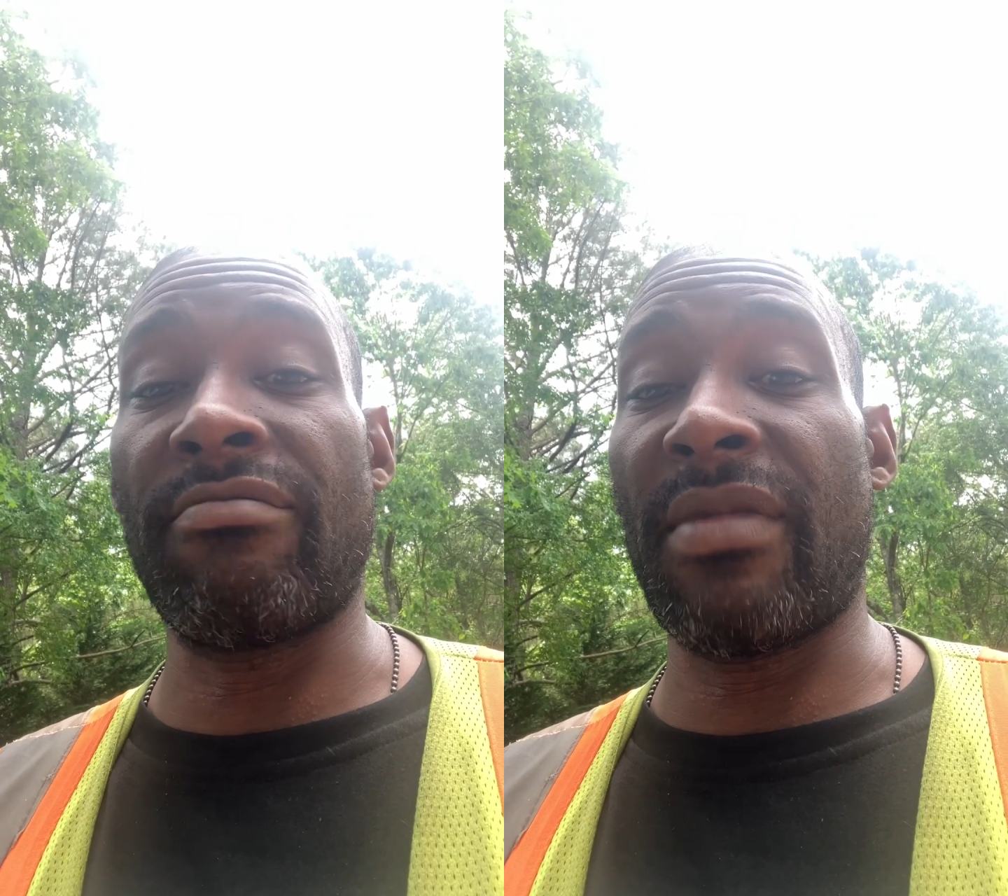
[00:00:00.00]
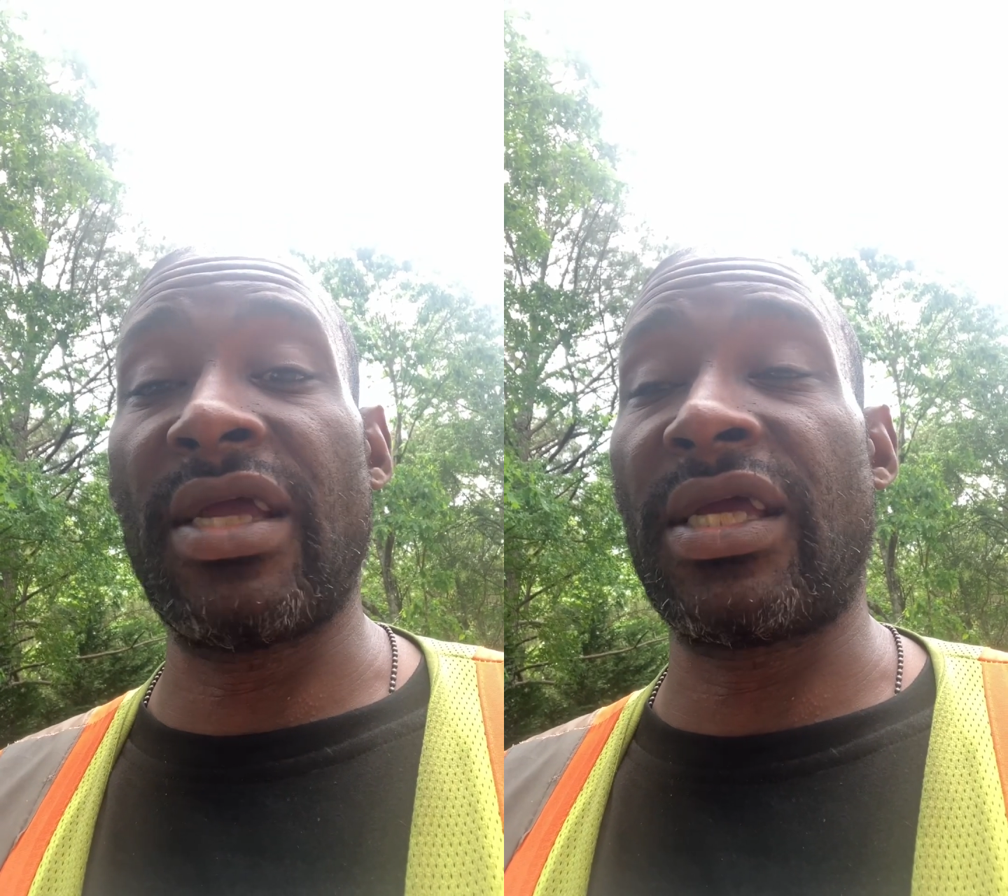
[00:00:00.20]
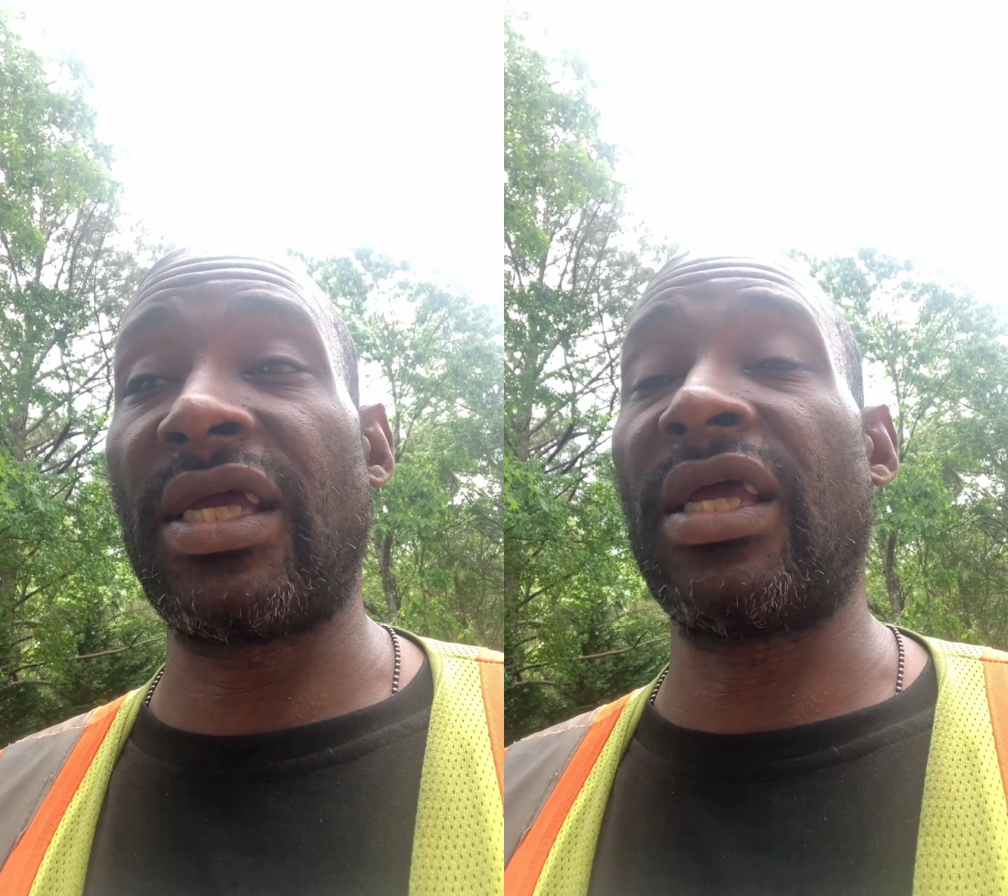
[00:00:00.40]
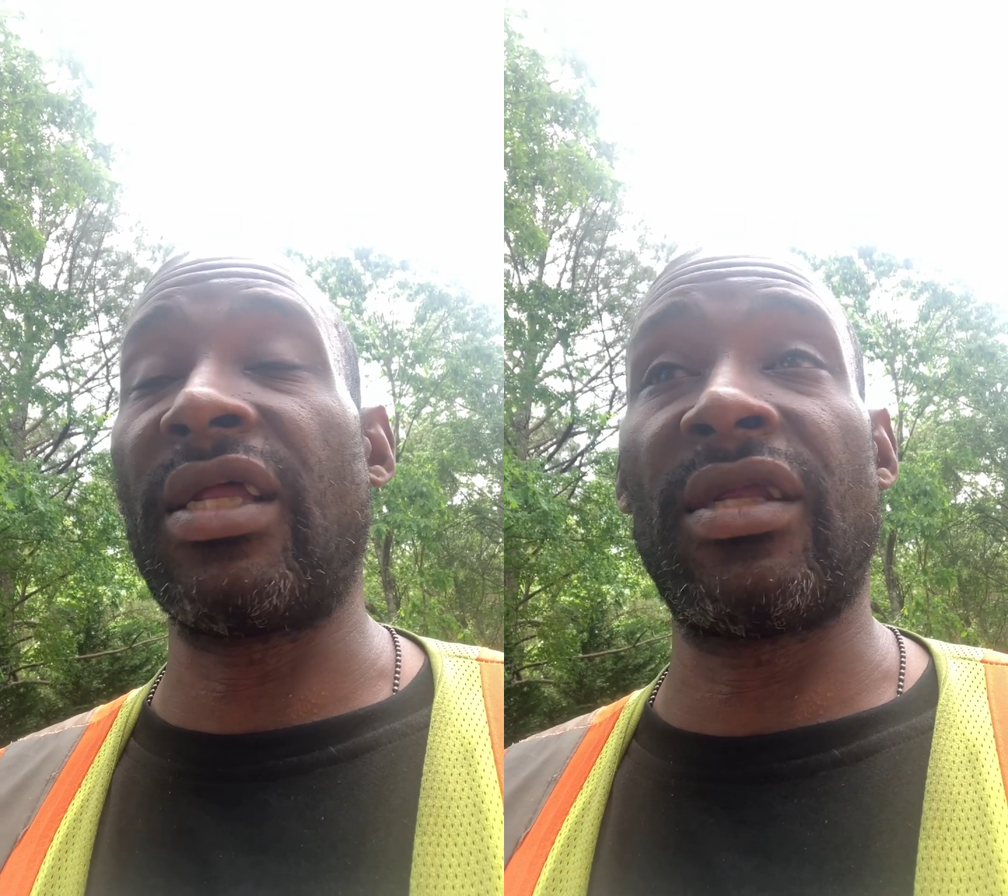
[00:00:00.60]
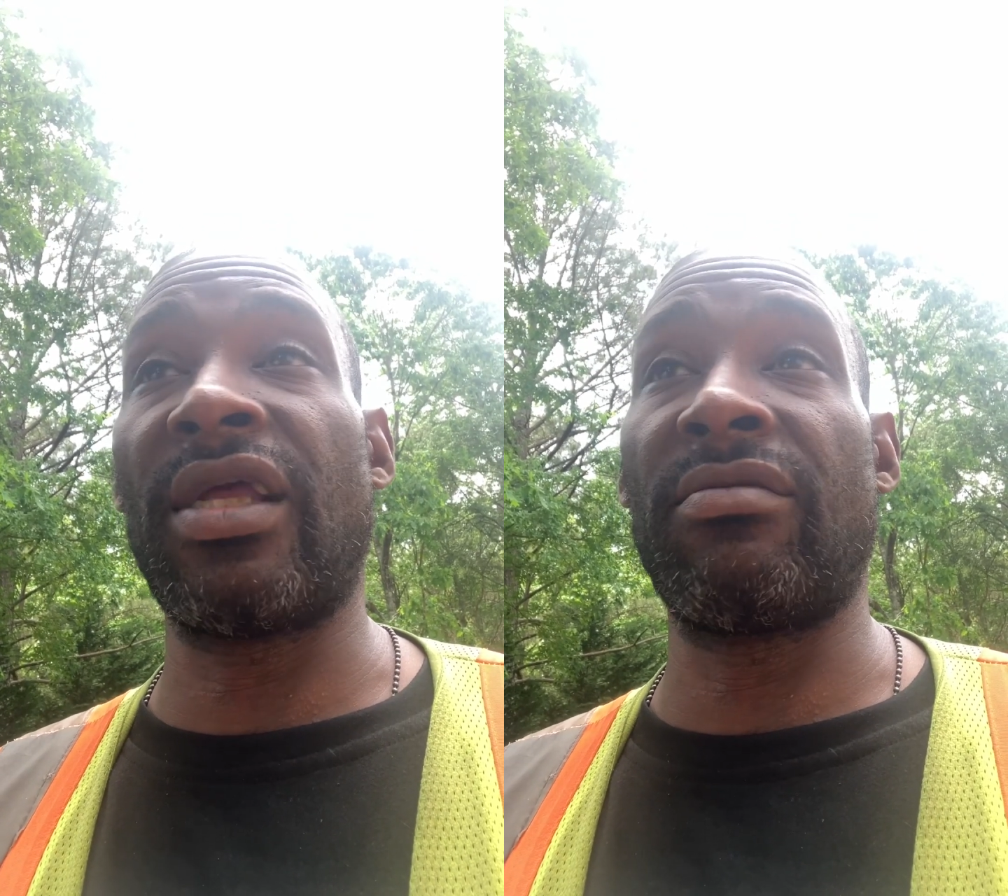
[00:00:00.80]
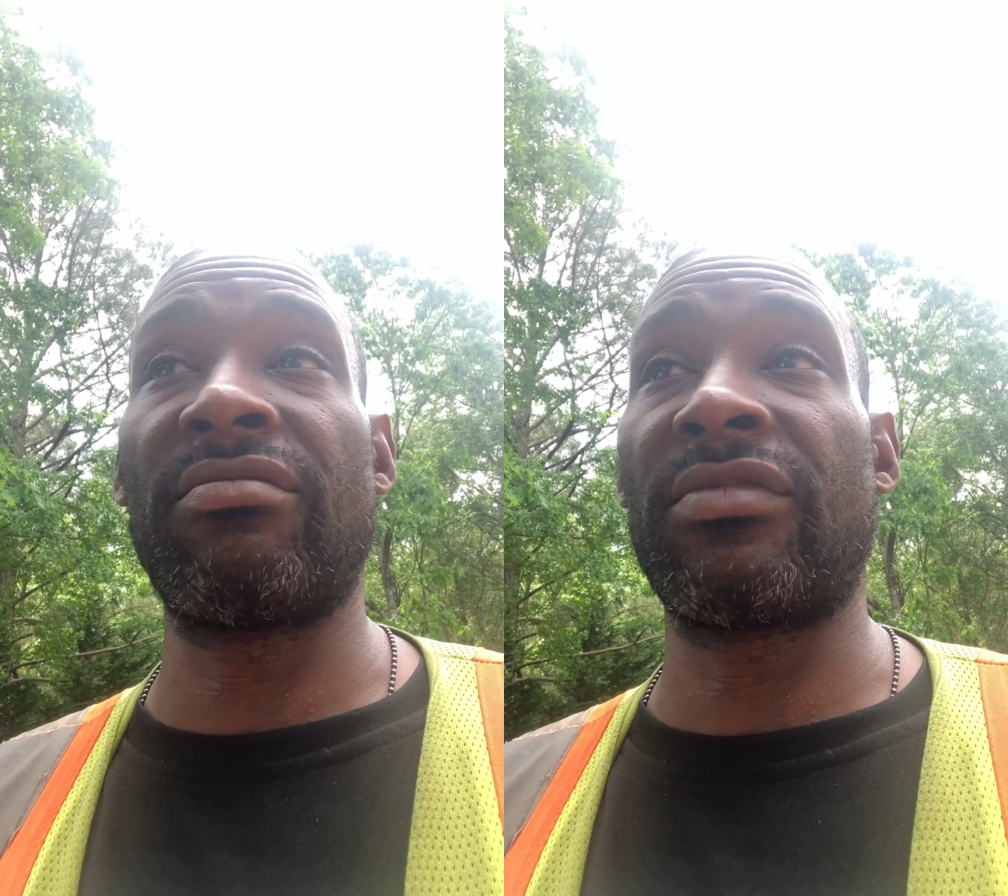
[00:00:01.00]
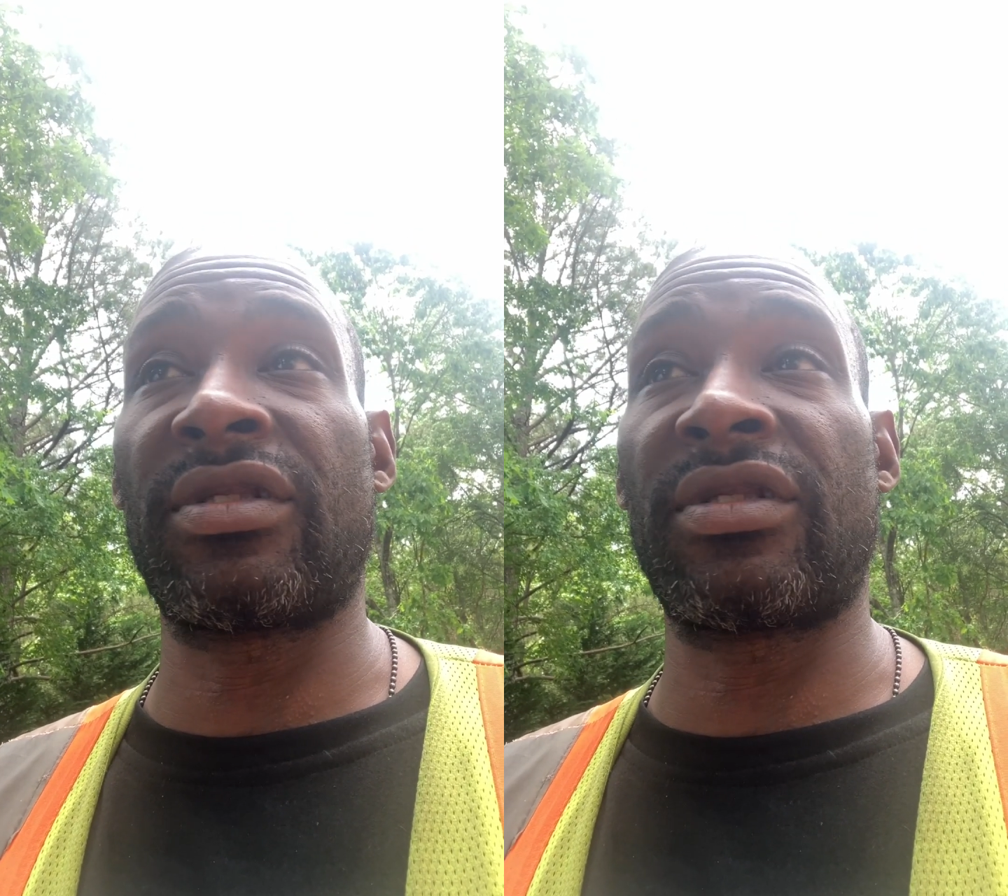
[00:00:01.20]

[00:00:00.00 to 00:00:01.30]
making in